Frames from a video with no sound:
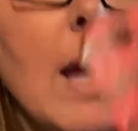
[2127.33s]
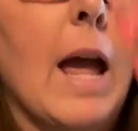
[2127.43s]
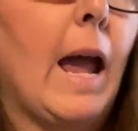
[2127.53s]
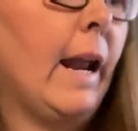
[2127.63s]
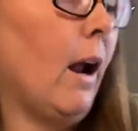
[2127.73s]

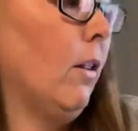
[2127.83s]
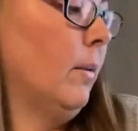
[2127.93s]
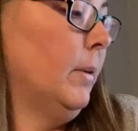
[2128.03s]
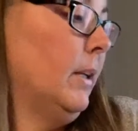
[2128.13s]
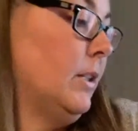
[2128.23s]
And all
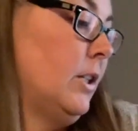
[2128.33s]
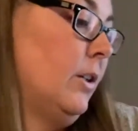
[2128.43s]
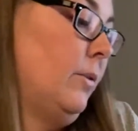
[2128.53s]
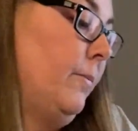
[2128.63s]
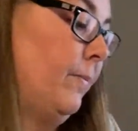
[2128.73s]
I'm gonna
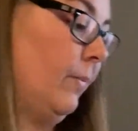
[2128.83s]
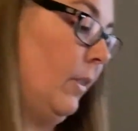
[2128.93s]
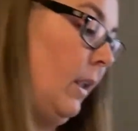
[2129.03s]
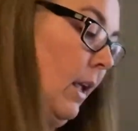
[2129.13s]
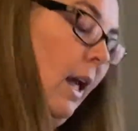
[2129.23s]
do,
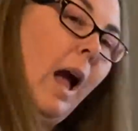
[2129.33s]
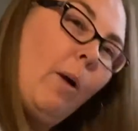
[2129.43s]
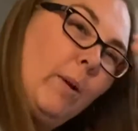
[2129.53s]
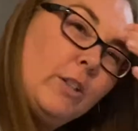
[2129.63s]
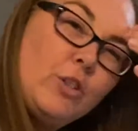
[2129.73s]
I
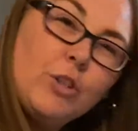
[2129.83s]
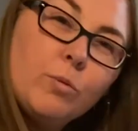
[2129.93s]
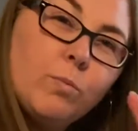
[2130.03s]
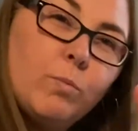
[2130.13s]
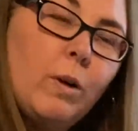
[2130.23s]
wasn't sure
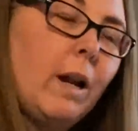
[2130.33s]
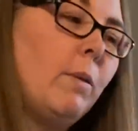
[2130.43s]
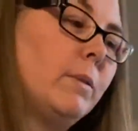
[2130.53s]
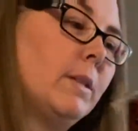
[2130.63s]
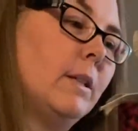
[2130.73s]
what I
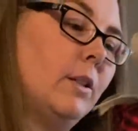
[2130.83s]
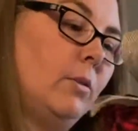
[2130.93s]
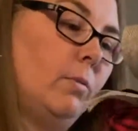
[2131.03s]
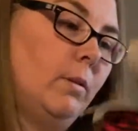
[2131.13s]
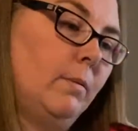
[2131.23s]
was gonna
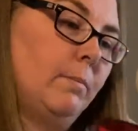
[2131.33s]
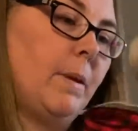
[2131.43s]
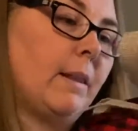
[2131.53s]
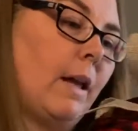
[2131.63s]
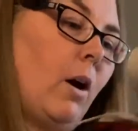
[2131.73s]
do
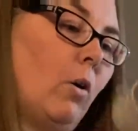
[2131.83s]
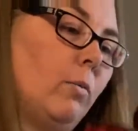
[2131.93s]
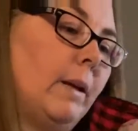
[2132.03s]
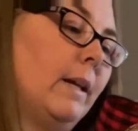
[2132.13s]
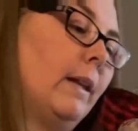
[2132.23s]
about that hole
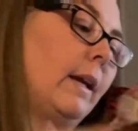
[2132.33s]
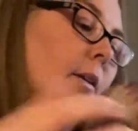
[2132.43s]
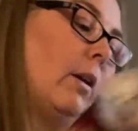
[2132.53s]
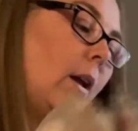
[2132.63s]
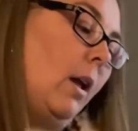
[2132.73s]
being there,
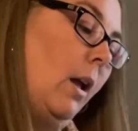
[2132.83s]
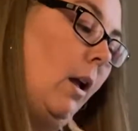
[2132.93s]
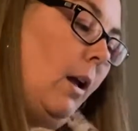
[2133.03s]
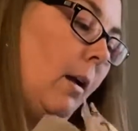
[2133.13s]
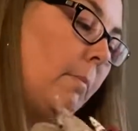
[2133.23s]

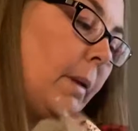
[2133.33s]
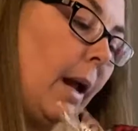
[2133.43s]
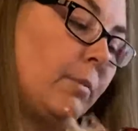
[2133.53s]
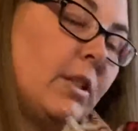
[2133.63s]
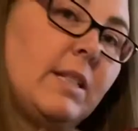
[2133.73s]
but
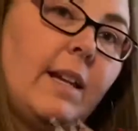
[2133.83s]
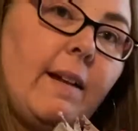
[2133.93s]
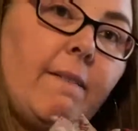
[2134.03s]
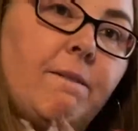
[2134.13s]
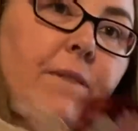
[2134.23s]
I'm just
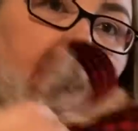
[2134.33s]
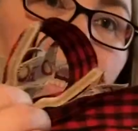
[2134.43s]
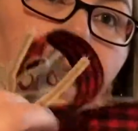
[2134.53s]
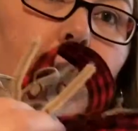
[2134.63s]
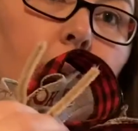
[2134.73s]
gonna
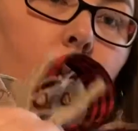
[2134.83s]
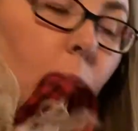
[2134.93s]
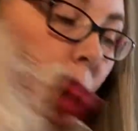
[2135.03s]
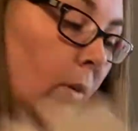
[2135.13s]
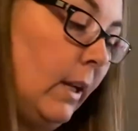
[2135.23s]
feed
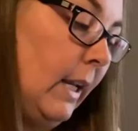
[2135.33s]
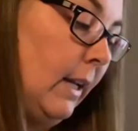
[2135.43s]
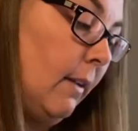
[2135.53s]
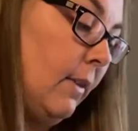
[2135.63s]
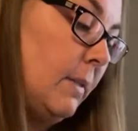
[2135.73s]
one end
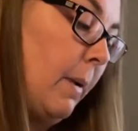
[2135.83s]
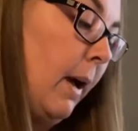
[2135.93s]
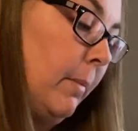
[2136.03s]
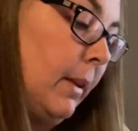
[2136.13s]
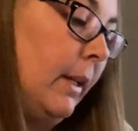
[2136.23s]
of this
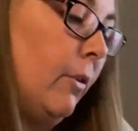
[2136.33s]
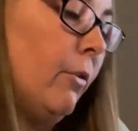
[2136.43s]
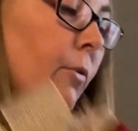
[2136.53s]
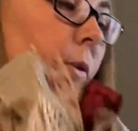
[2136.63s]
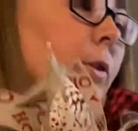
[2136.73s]
pipe cleaner
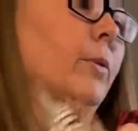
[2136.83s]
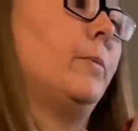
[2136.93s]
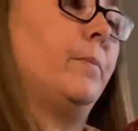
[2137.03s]
through.